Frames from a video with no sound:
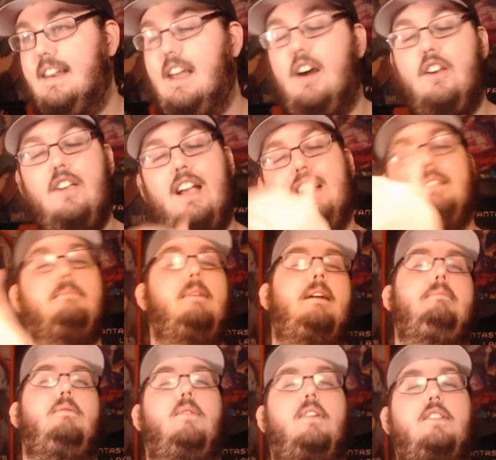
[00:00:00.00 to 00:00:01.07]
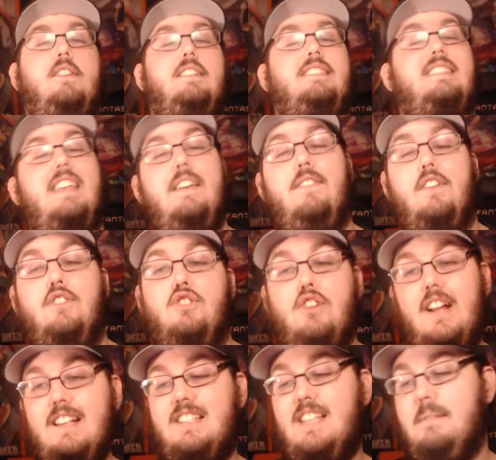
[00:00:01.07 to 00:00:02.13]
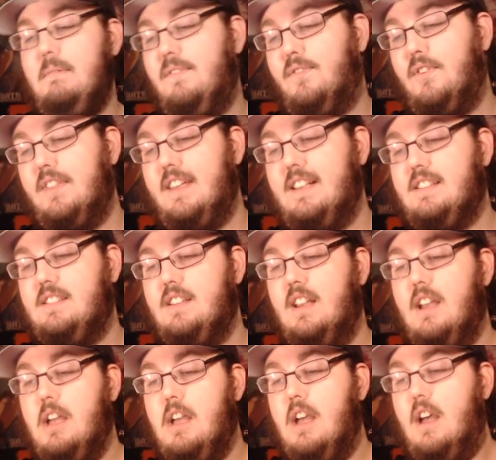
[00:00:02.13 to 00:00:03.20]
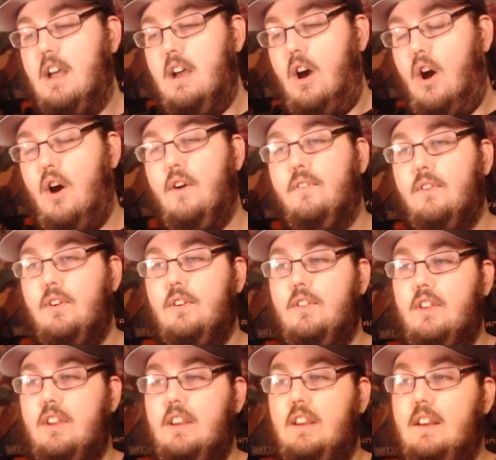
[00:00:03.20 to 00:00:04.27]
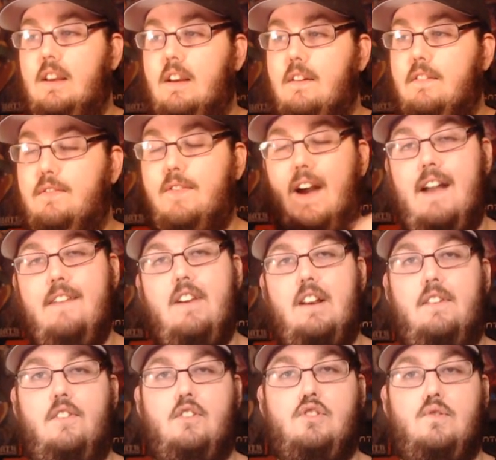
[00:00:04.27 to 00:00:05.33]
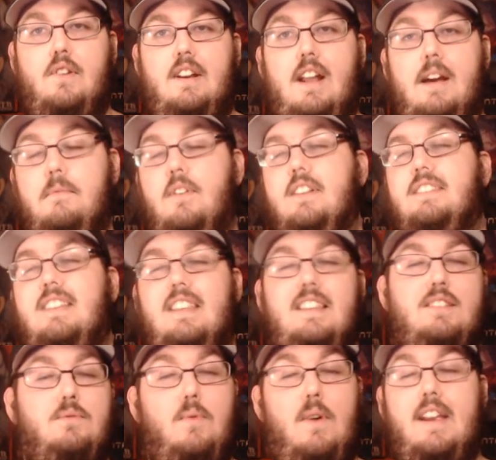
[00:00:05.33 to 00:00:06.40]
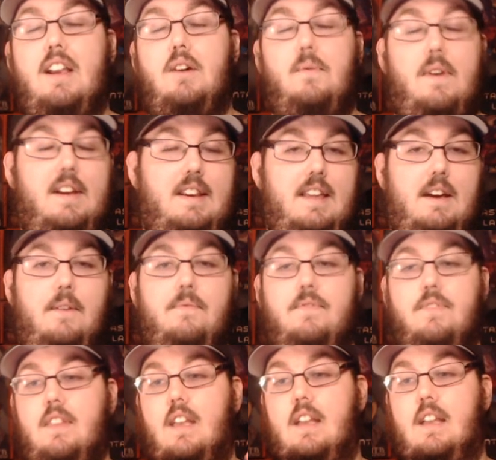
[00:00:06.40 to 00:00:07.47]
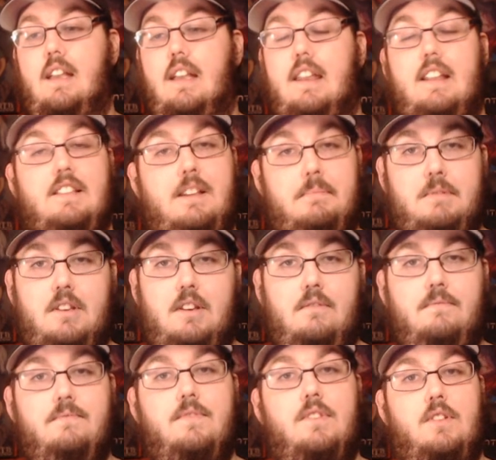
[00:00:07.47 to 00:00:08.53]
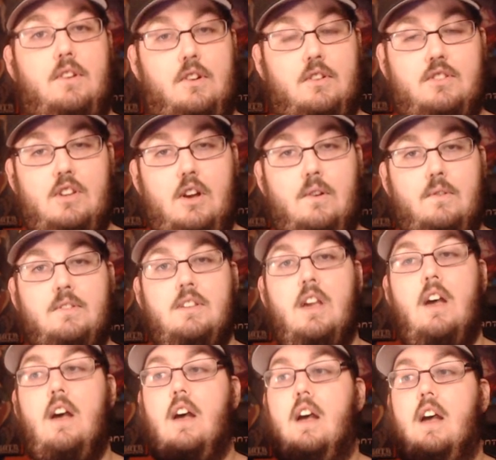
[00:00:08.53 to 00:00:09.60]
Now you guys might be wondering, Steven, should I summon for this over the 5-year anniversary? And I'm going to say this right here, right now. It is up to you, your stones.